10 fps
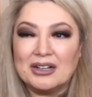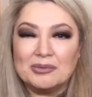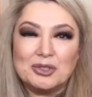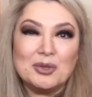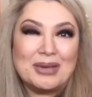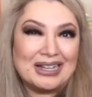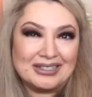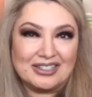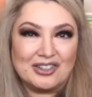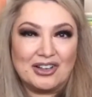2
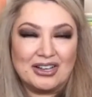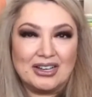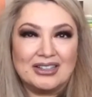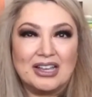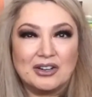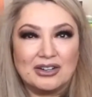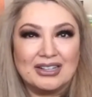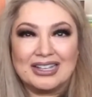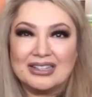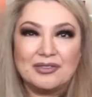masks on that are
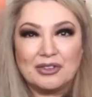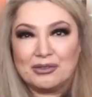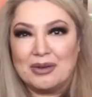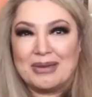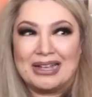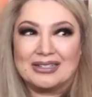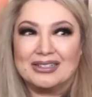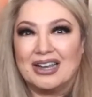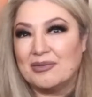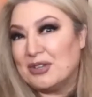like level 3 masks.
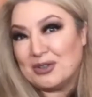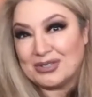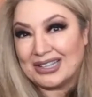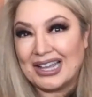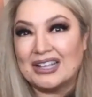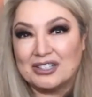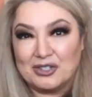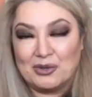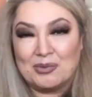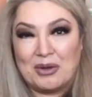And I've been using that to
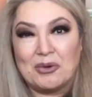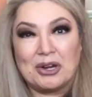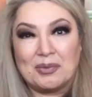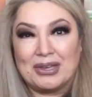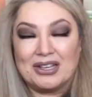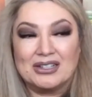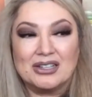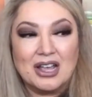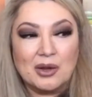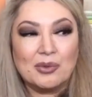do my work because
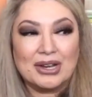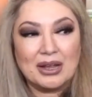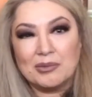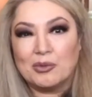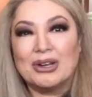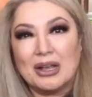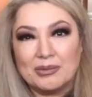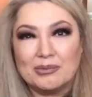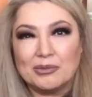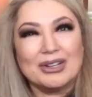when
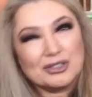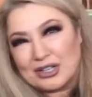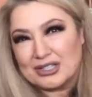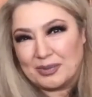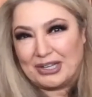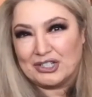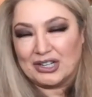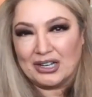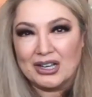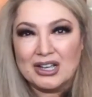I trust the patient,
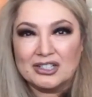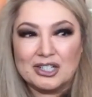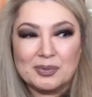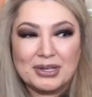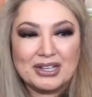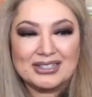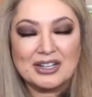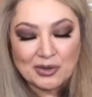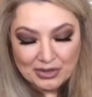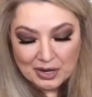just because I
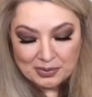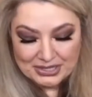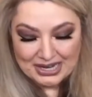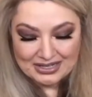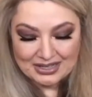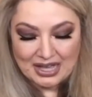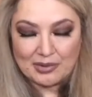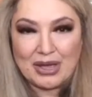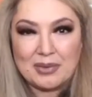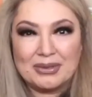know they're protected that
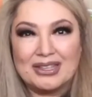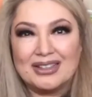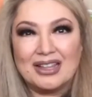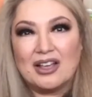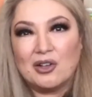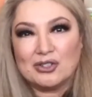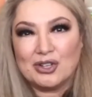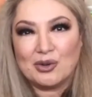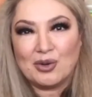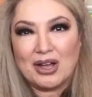way, but then
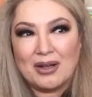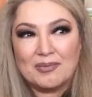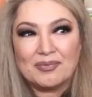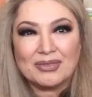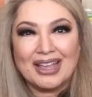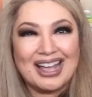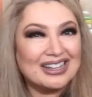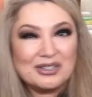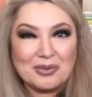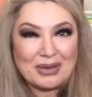also I can
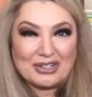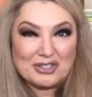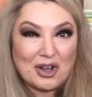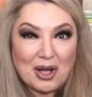do a better job.